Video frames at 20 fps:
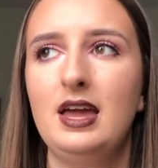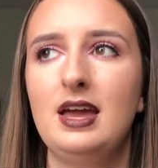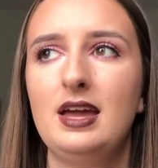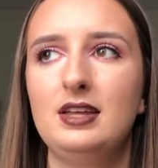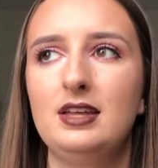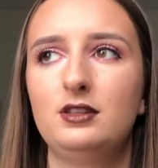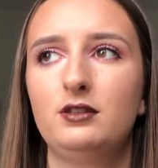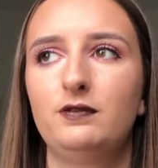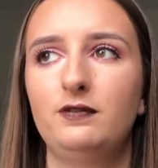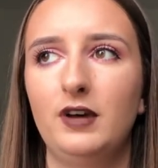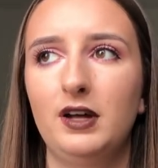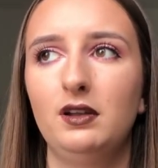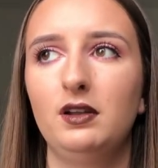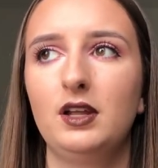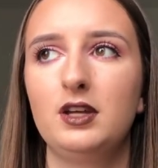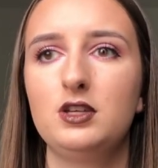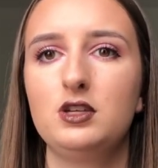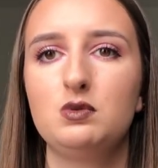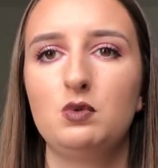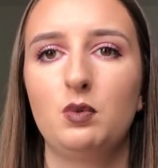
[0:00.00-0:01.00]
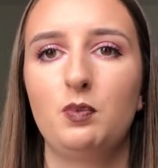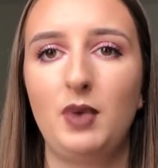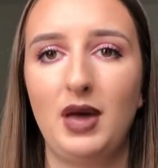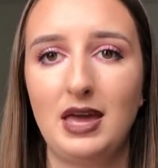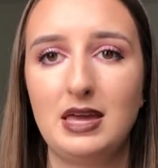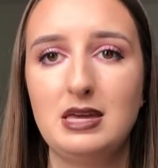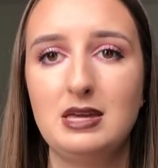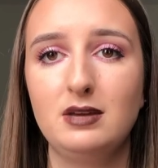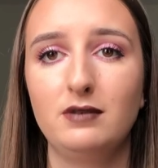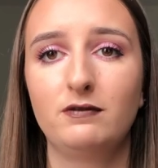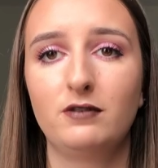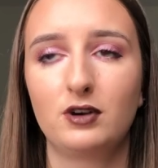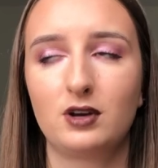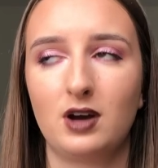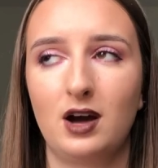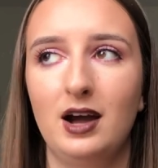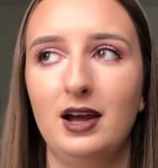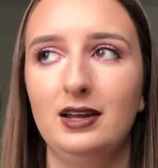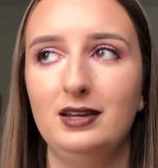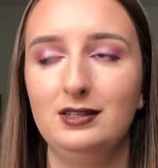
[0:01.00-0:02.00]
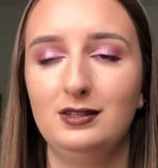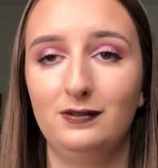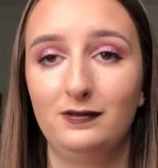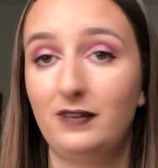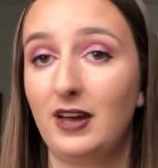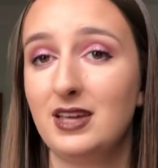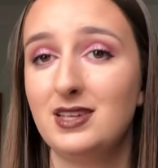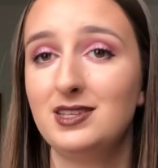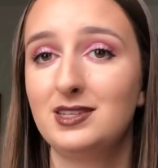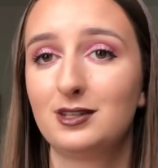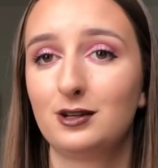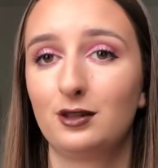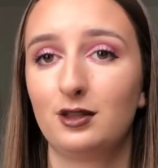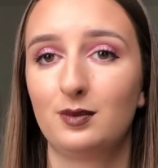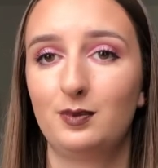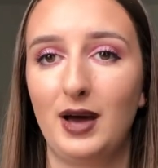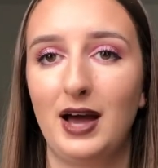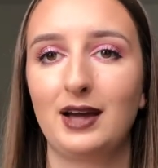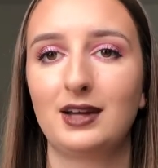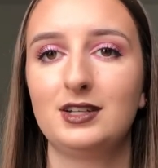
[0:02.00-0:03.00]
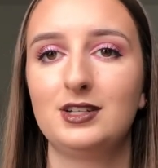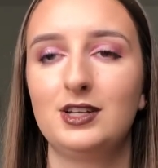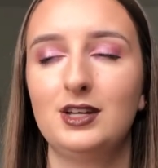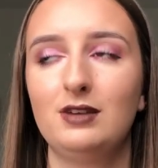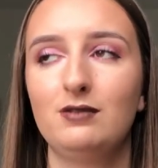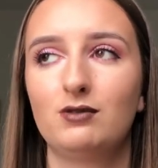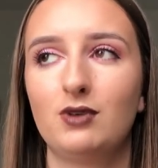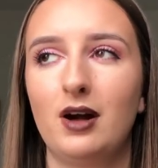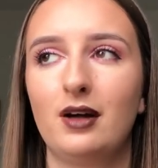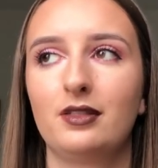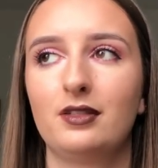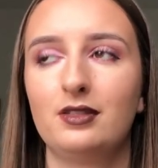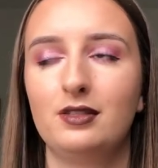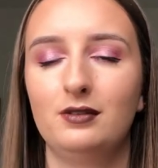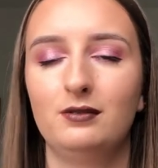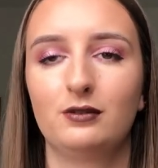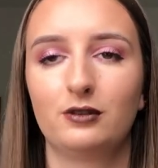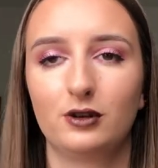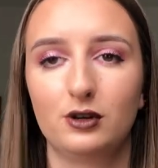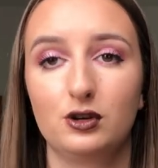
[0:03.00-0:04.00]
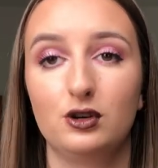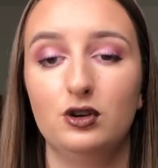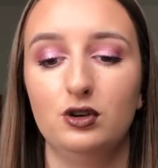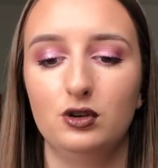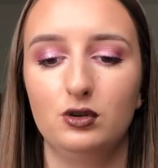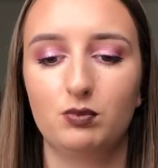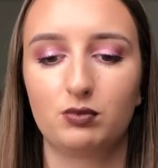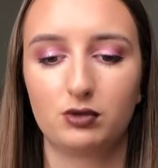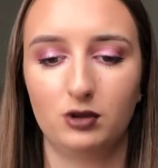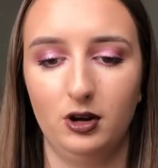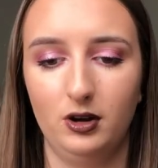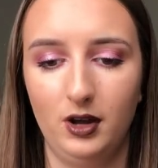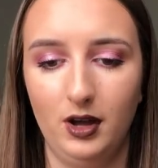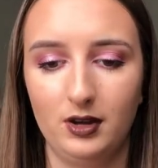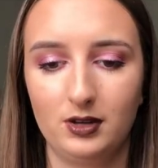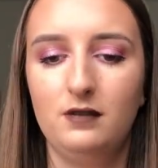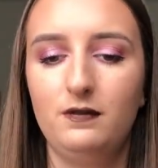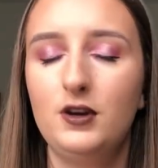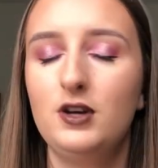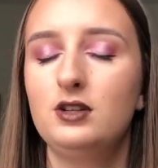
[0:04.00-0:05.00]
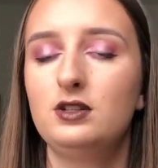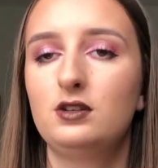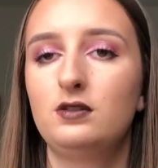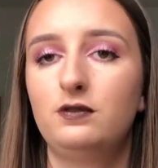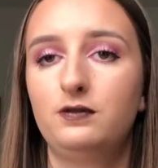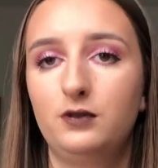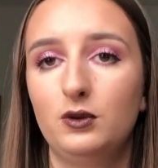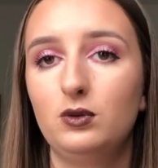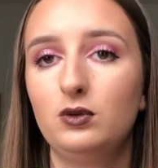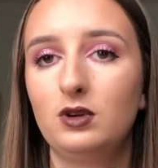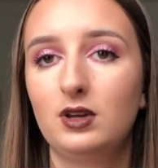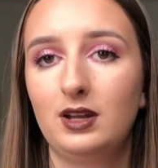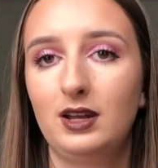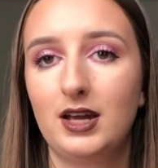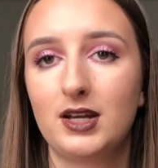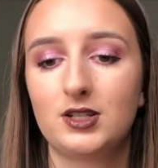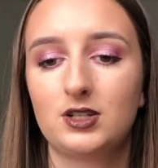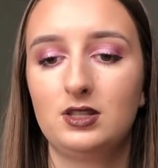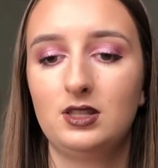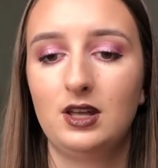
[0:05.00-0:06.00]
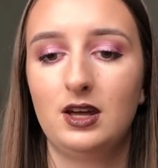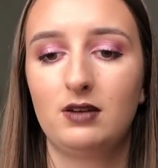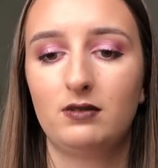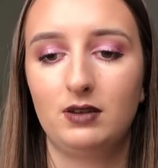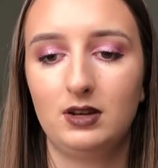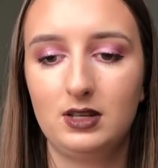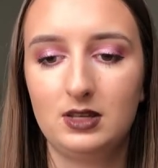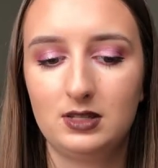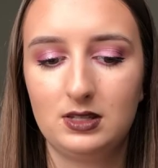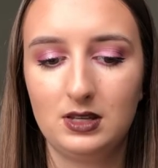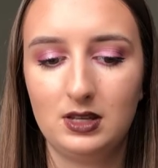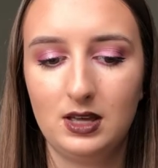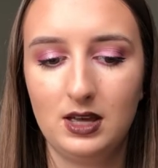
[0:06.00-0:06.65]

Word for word: it's felt like you were paying for Kylie's face on the packaging rather than for a good product. The first full collection they're releasing